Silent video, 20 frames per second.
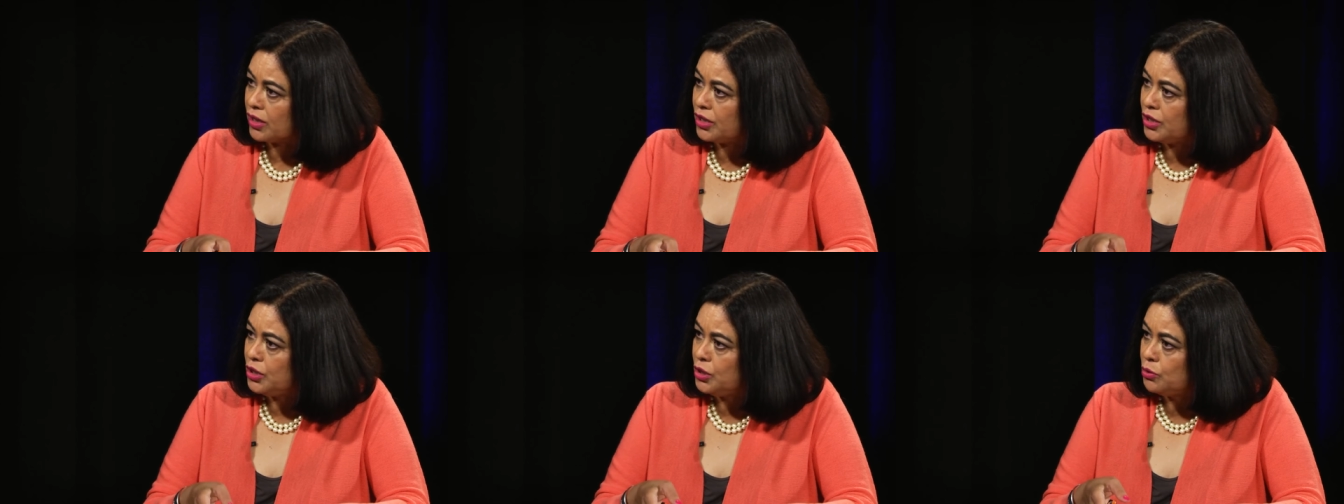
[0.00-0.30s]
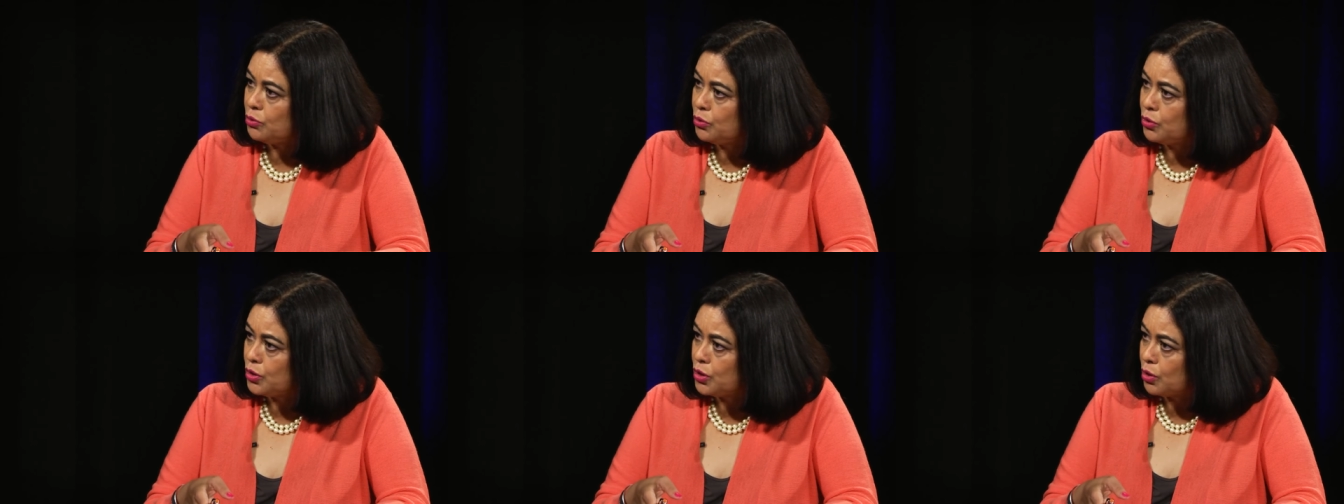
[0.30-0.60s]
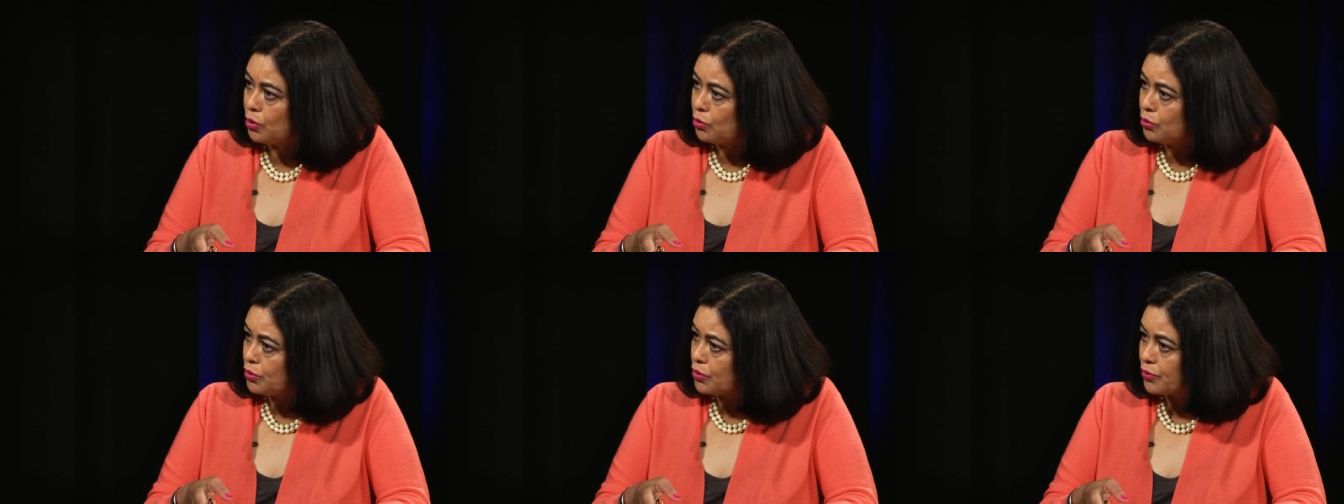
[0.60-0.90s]
You
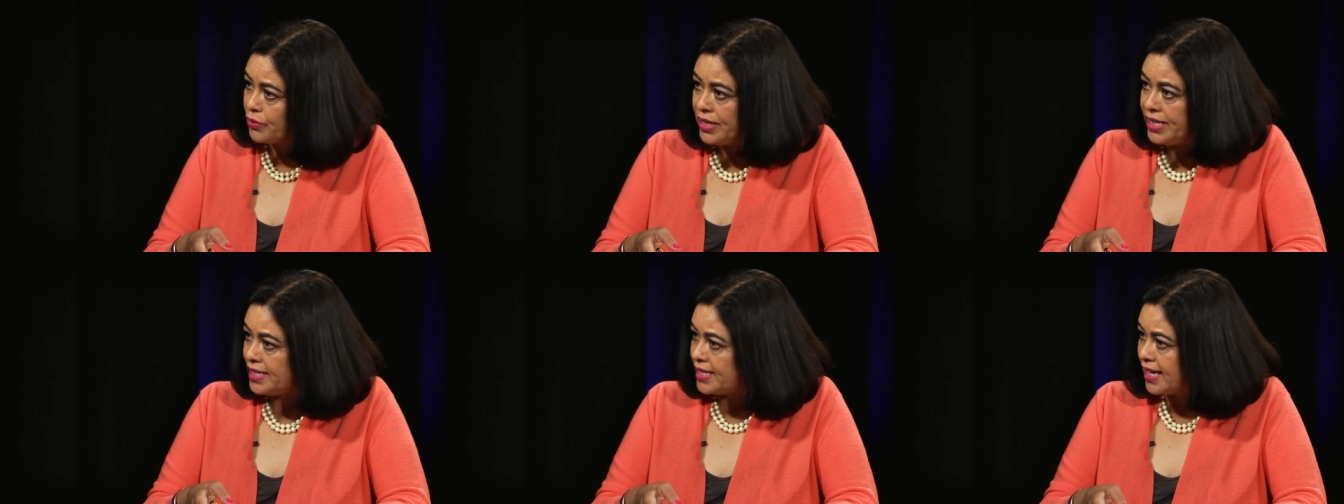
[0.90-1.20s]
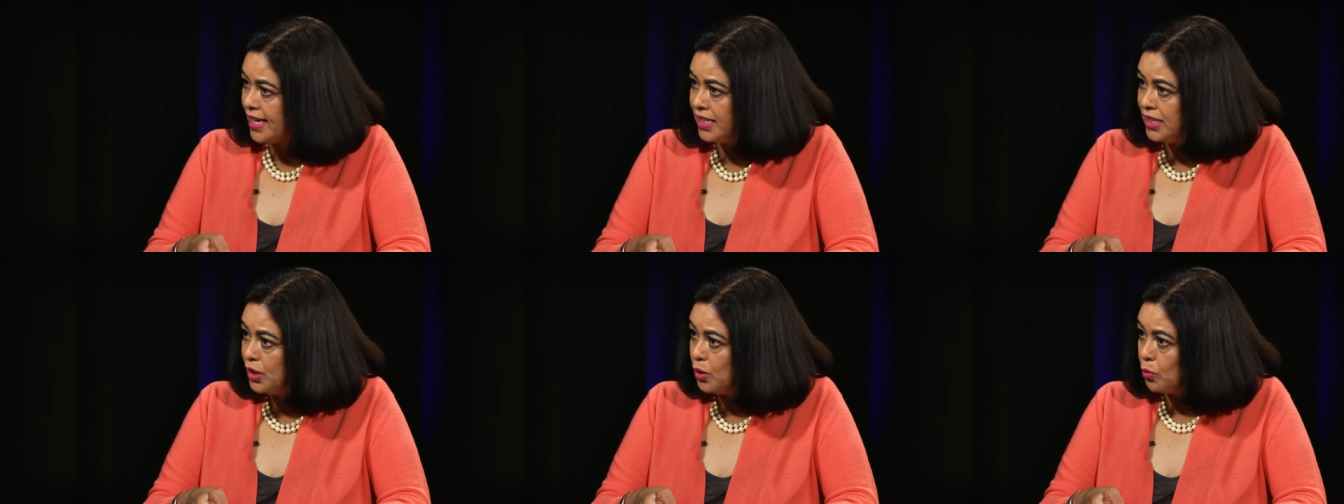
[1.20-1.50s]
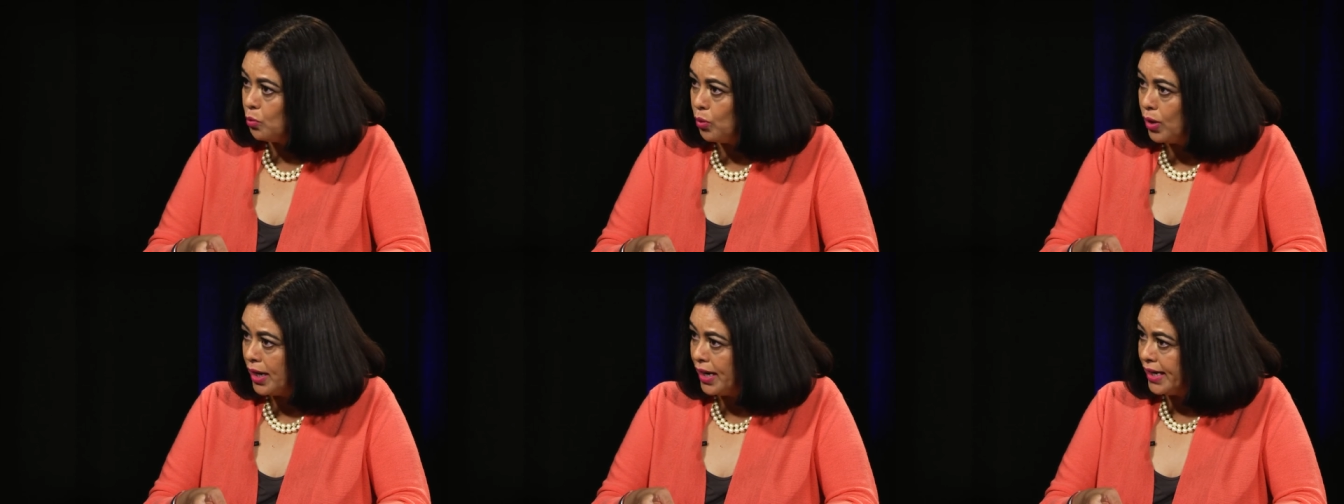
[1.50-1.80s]
don't retail your
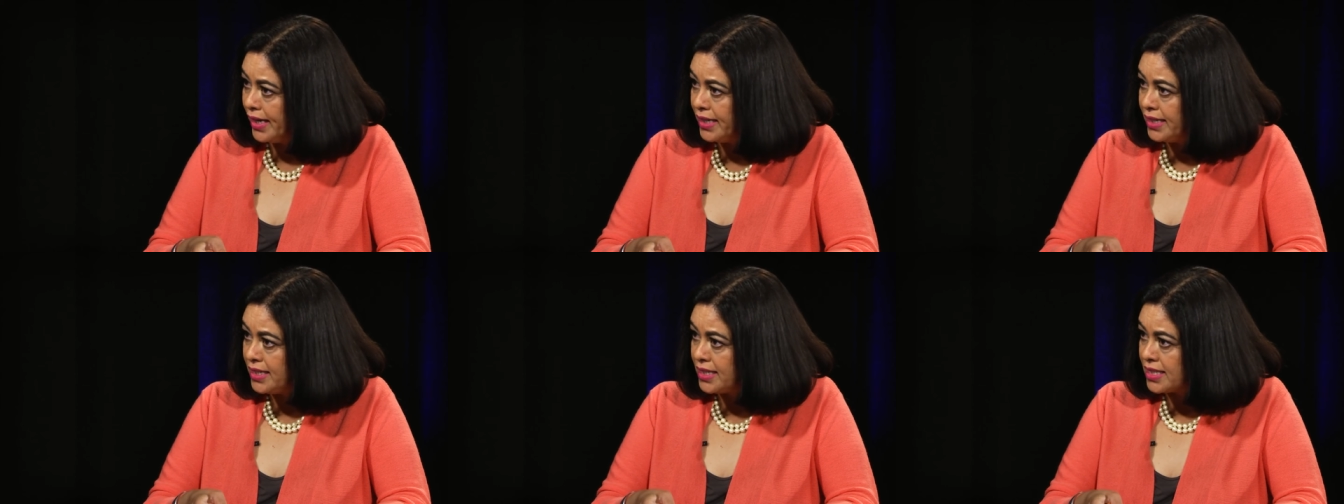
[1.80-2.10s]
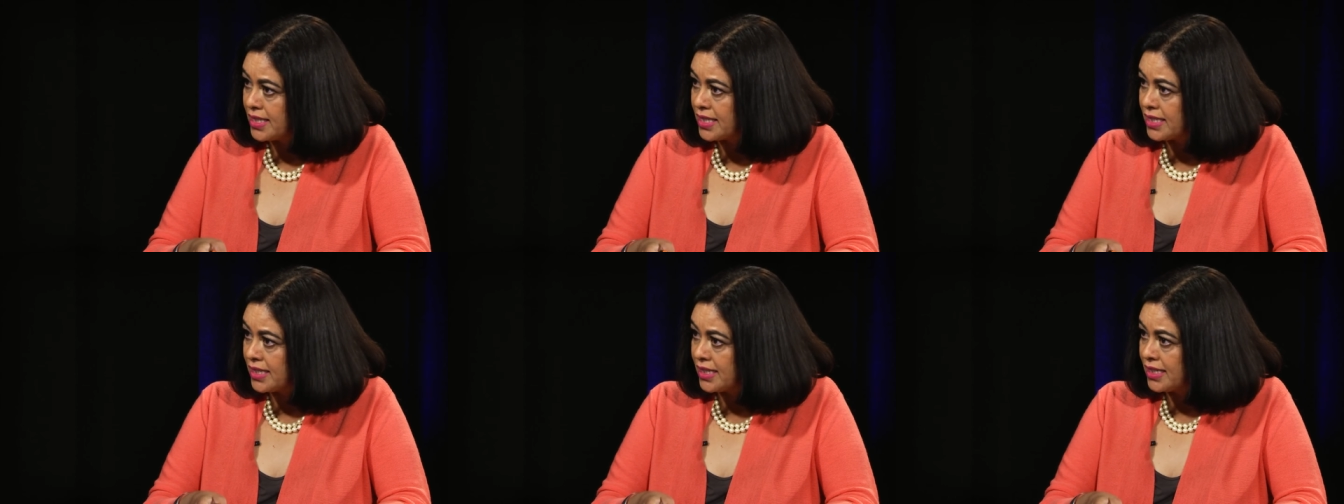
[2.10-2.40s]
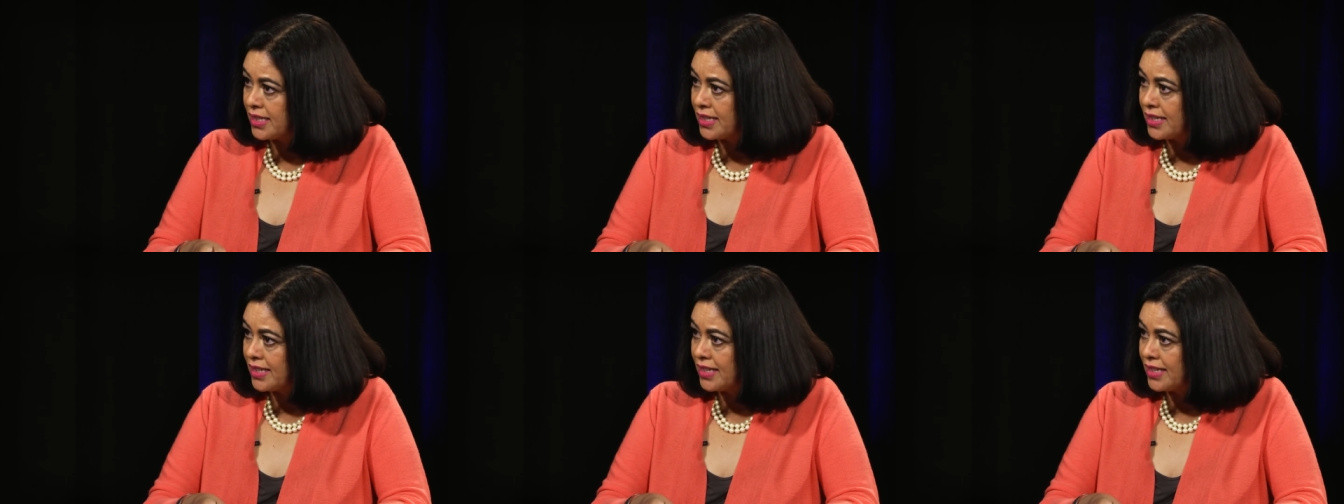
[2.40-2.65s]
wines.